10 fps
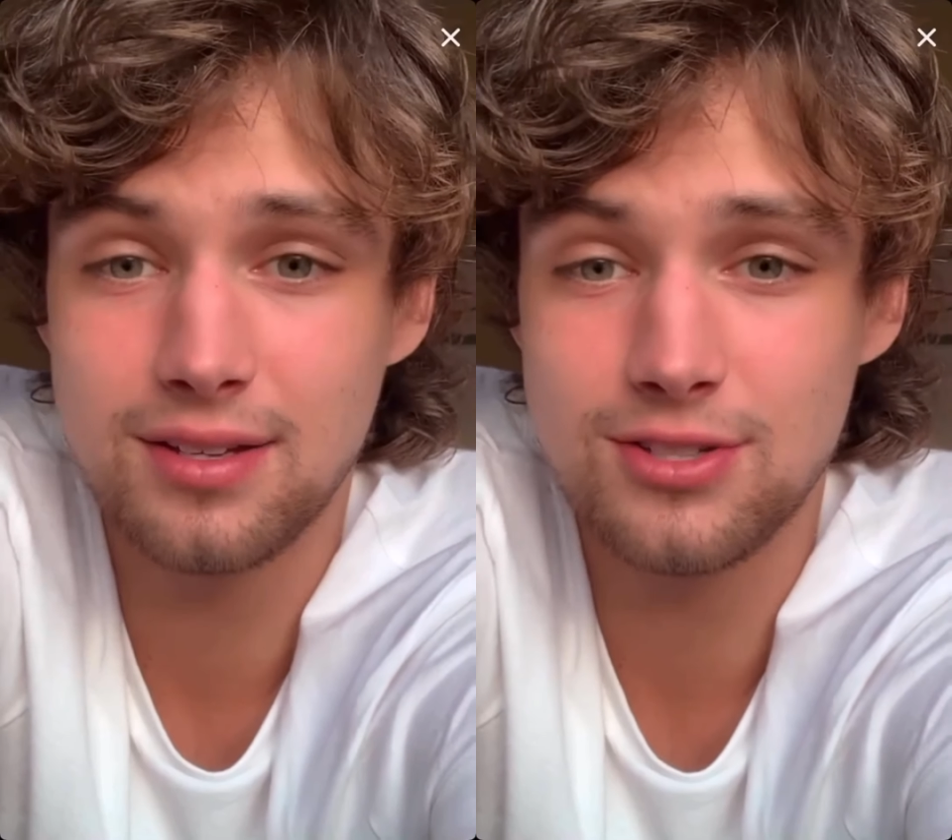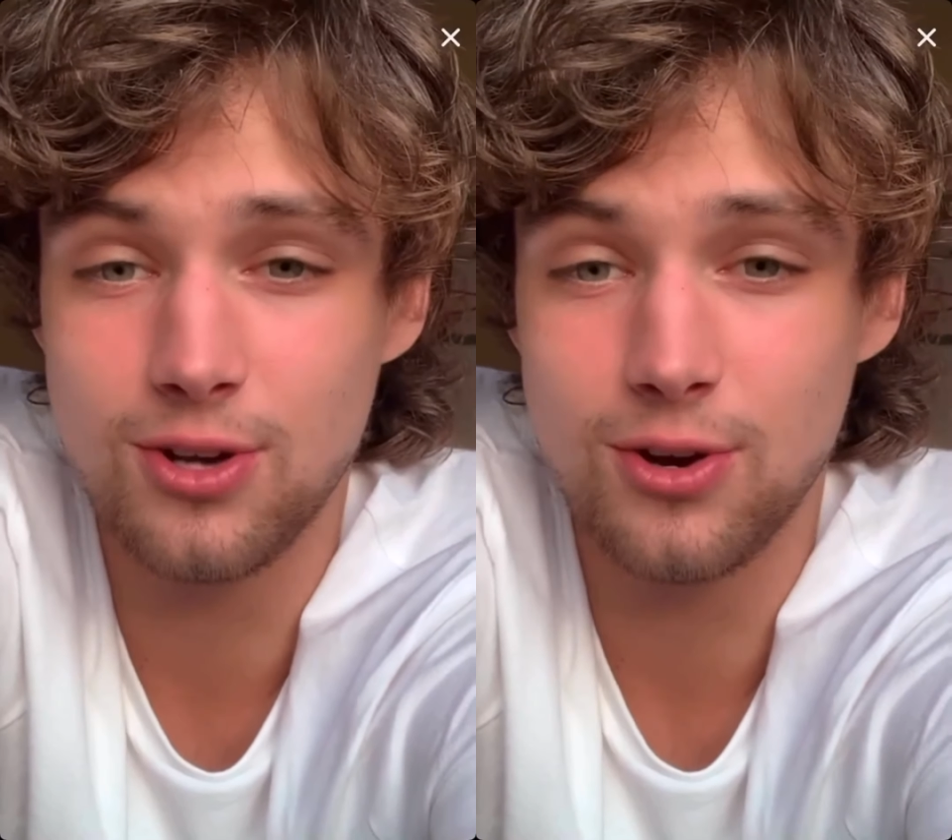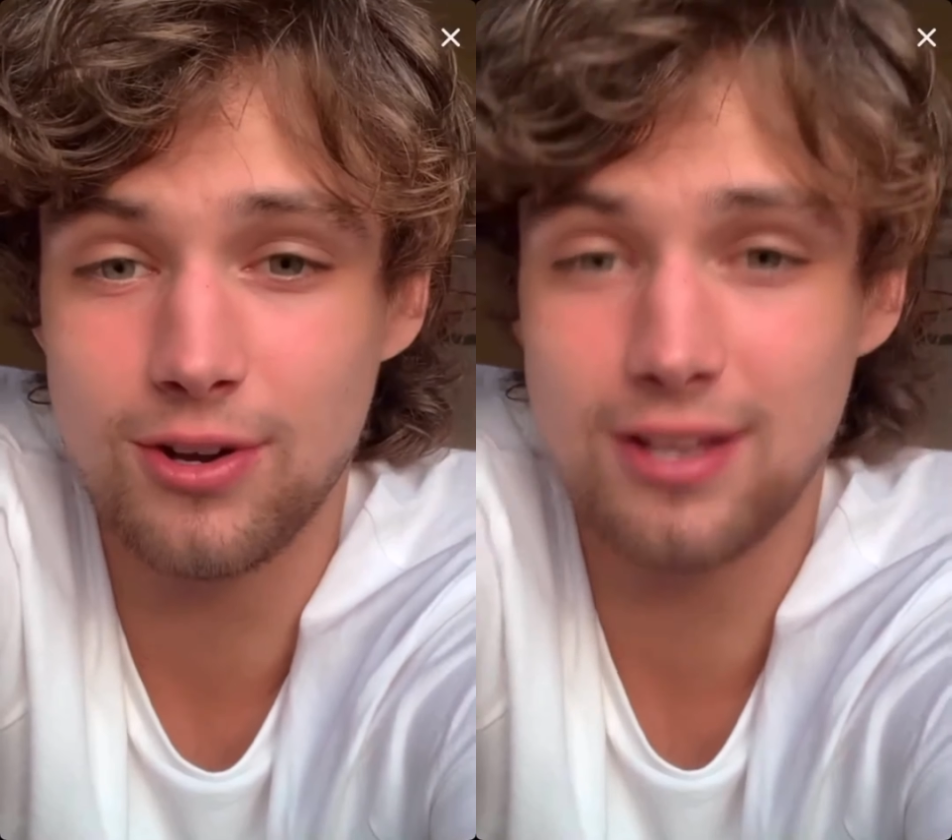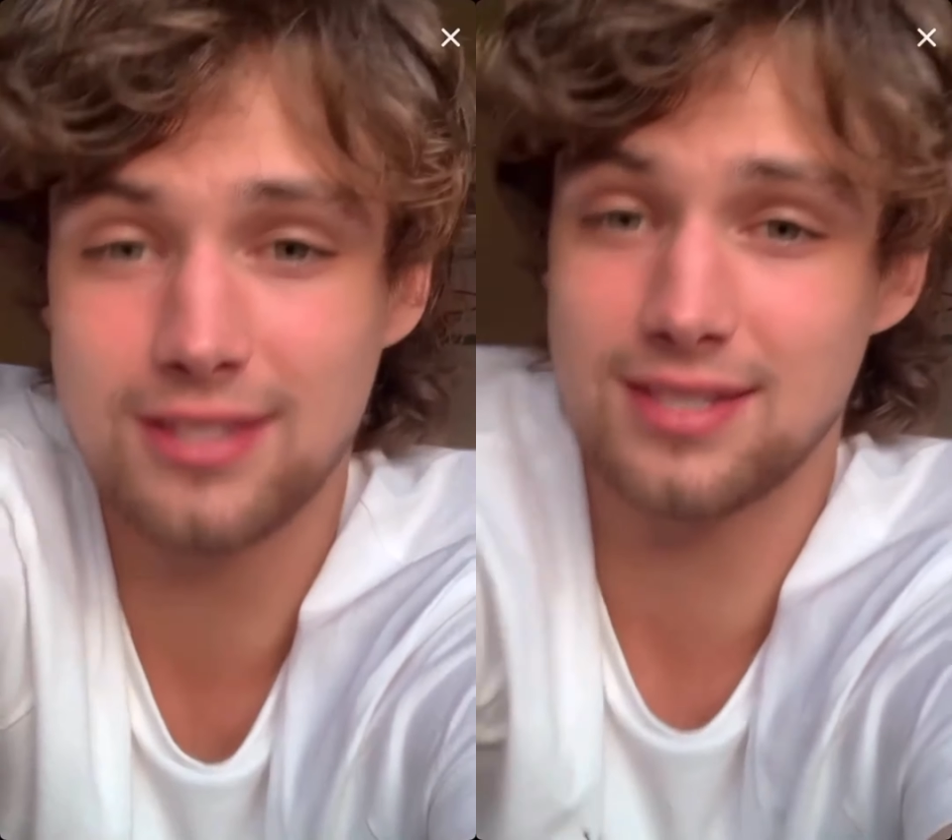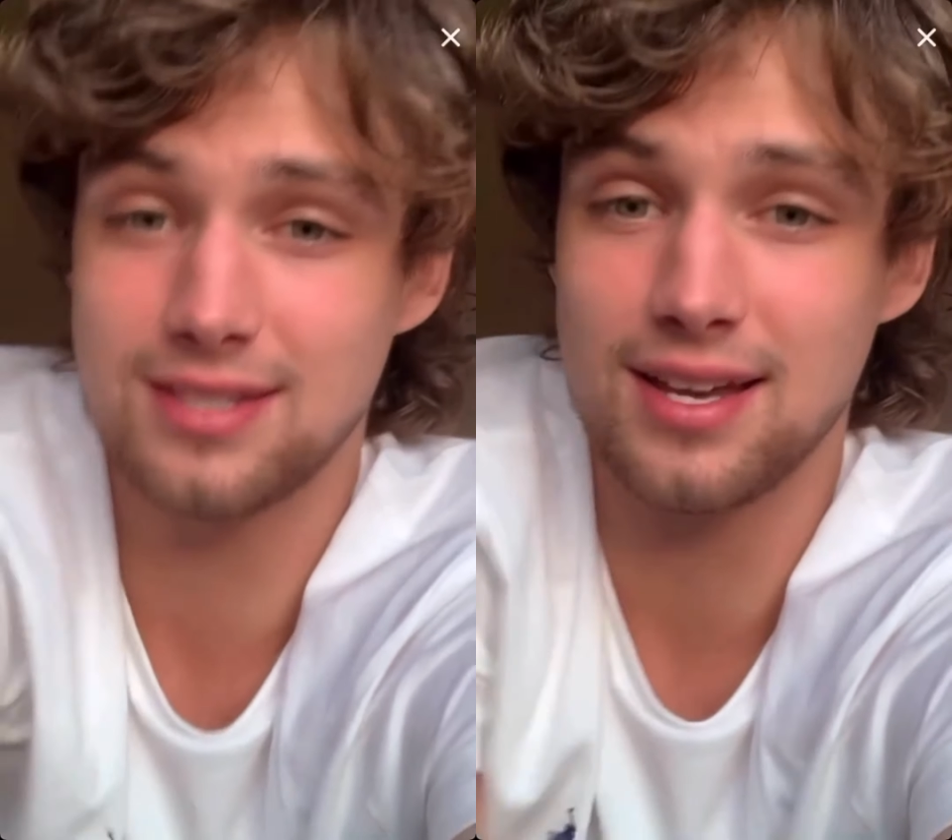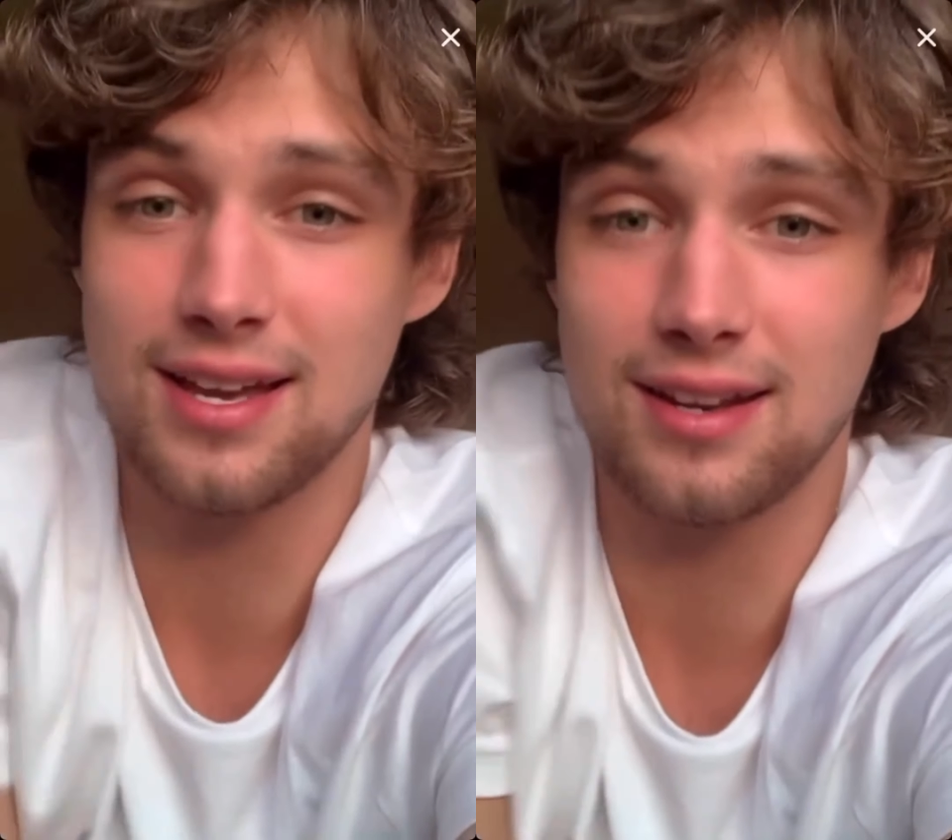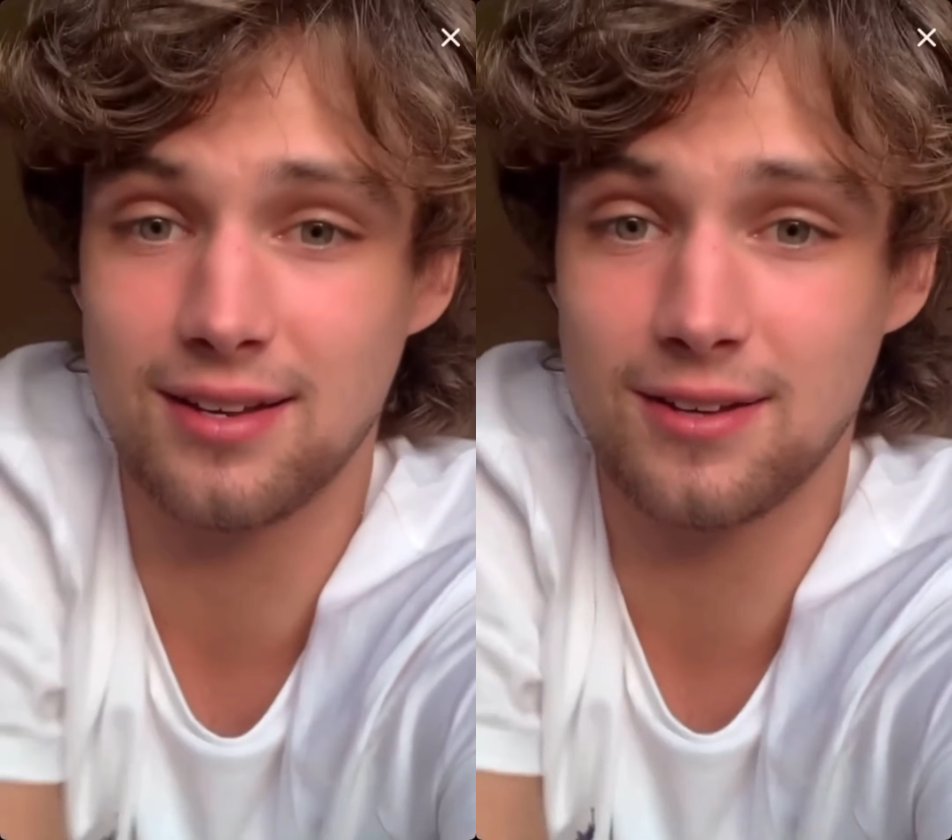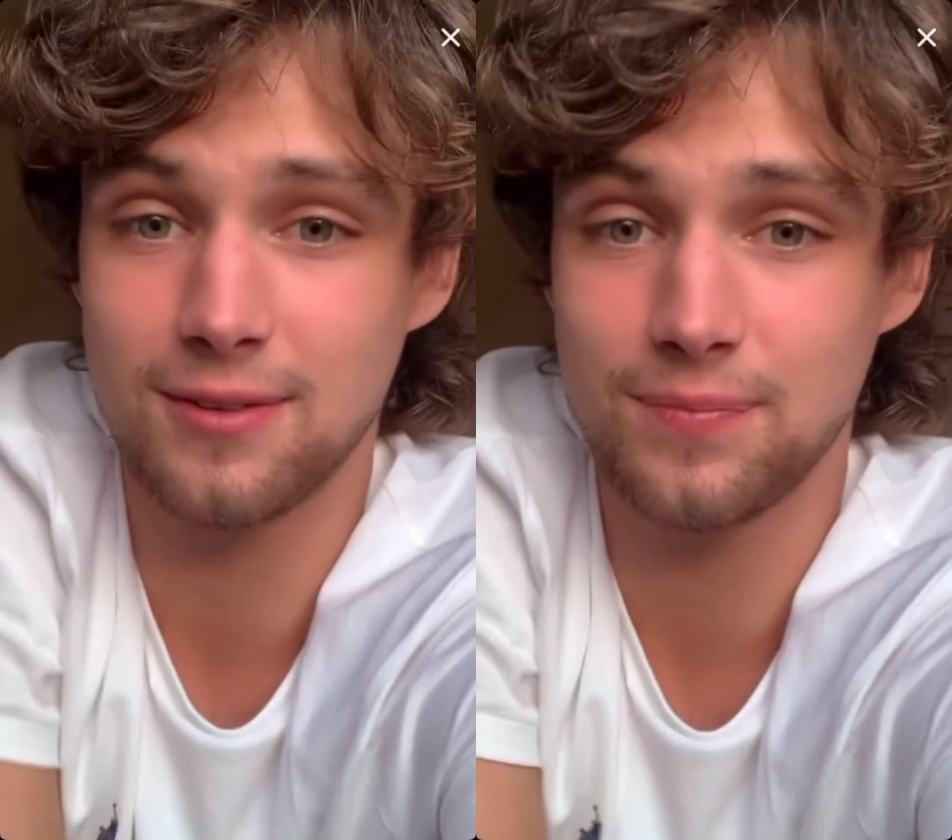So it's
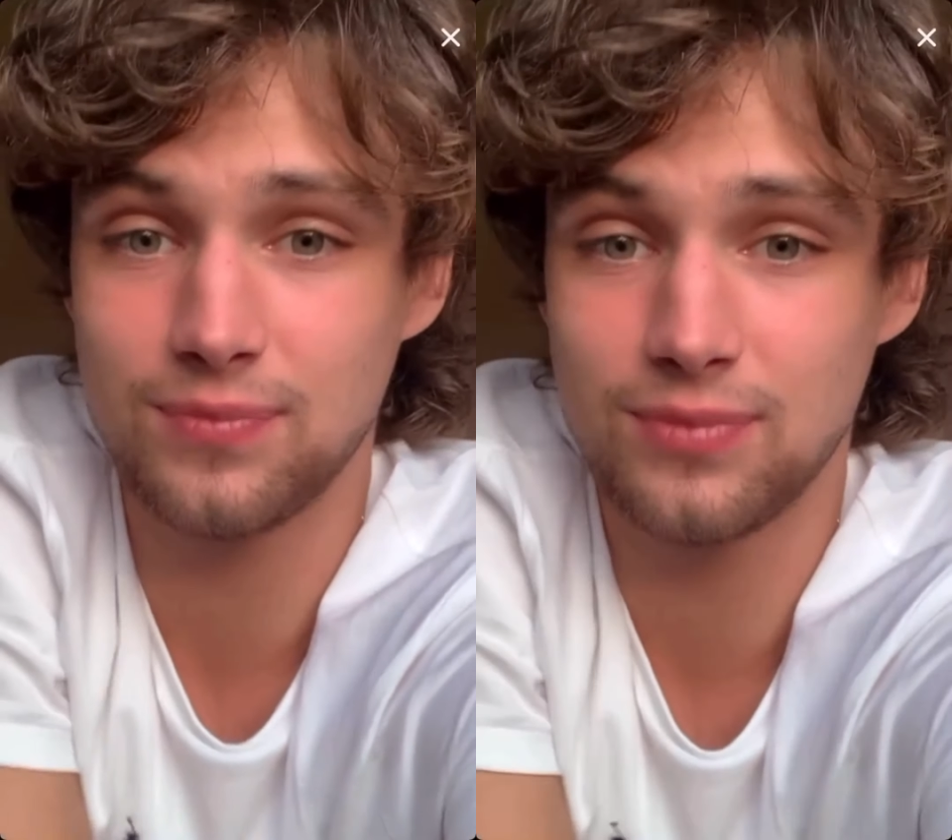exciting.